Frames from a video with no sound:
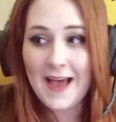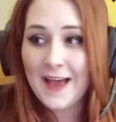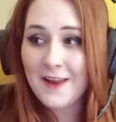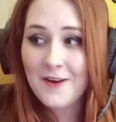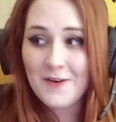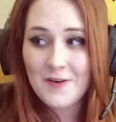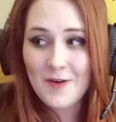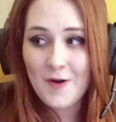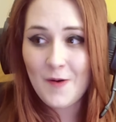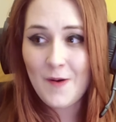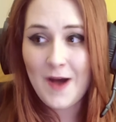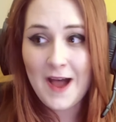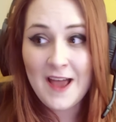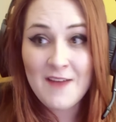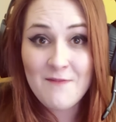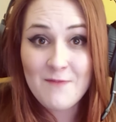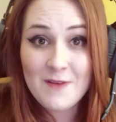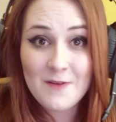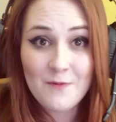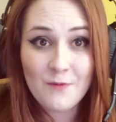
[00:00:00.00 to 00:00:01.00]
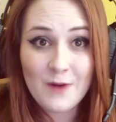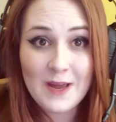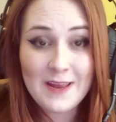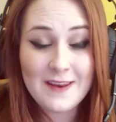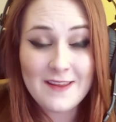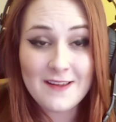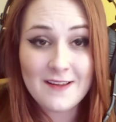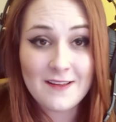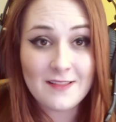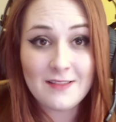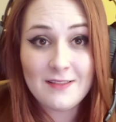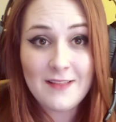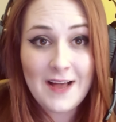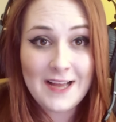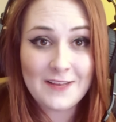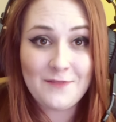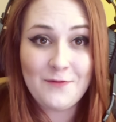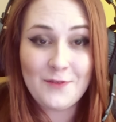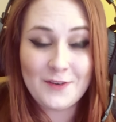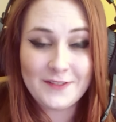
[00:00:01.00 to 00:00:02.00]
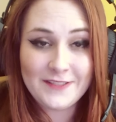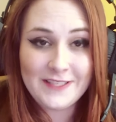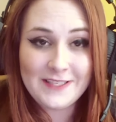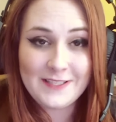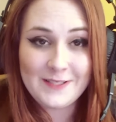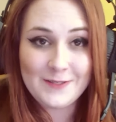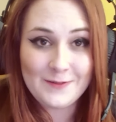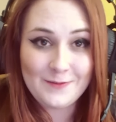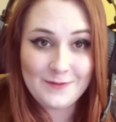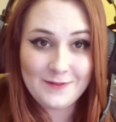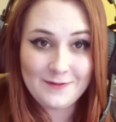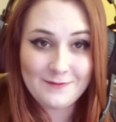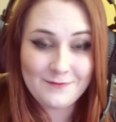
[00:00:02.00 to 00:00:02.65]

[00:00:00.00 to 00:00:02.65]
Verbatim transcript: I don't know, I've been waiting a lot for this to